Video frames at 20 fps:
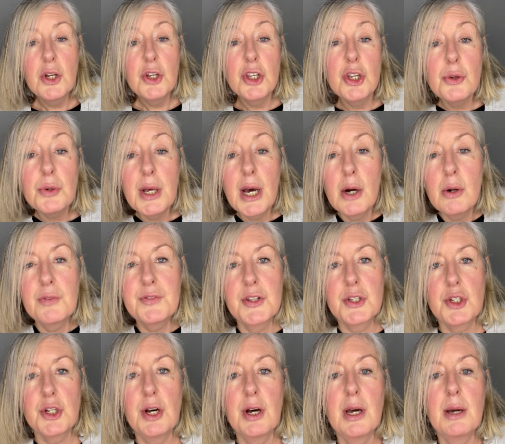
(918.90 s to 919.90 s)
You now have the
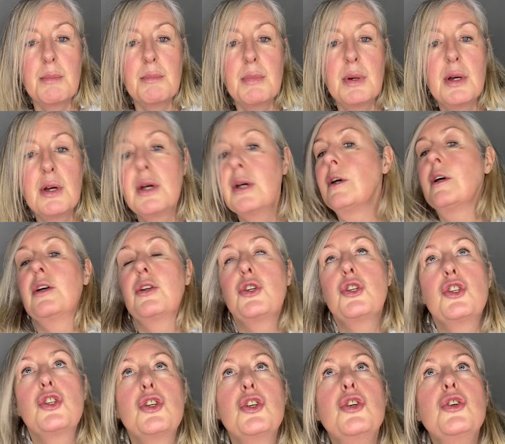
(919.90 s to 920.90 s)
time
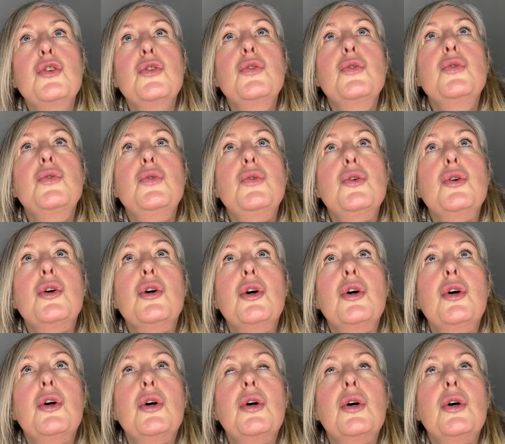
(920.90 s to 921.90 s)
to
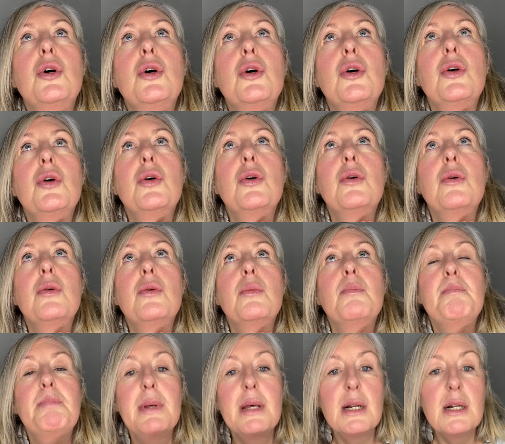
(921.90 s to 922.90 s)

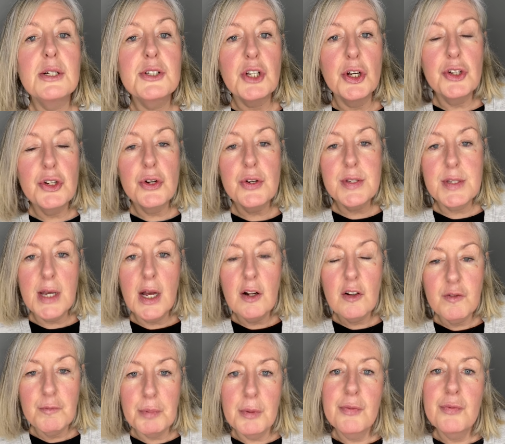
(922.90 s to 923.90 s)
build on
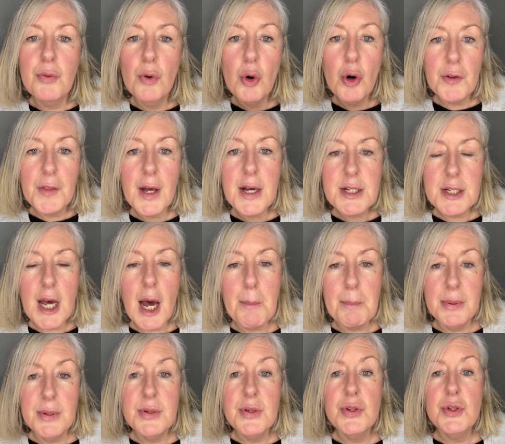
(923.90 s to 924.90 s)
yourself before that
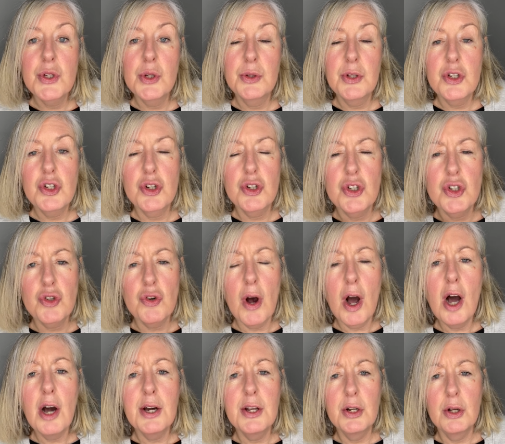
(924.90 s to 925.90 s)
happens so that you're
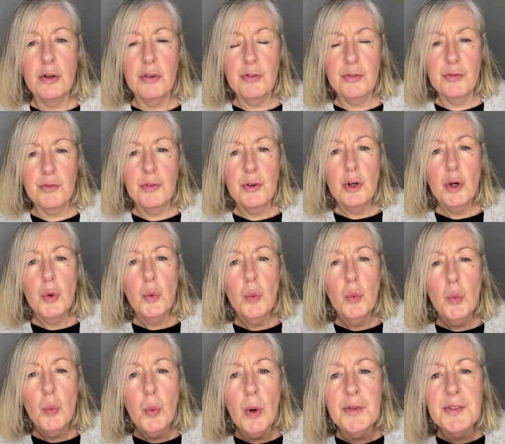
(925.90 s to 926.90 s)
strong enough
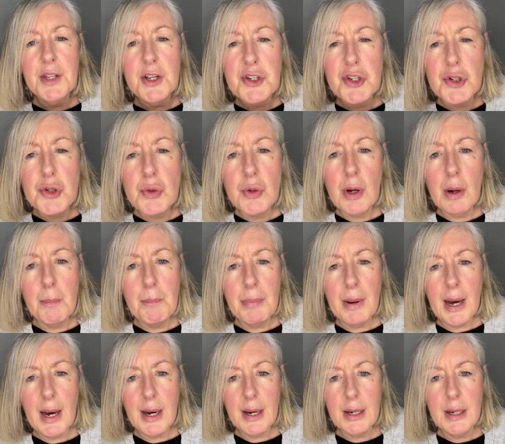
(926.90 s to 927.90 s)
when they do come
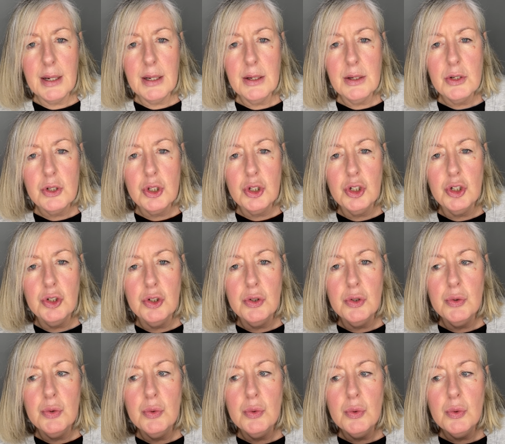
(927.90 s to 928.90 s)
back
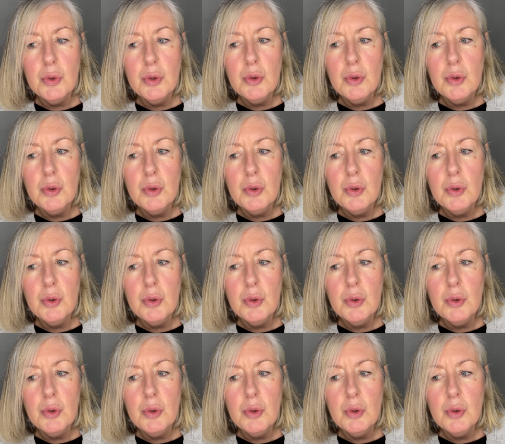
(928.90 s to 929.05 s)
to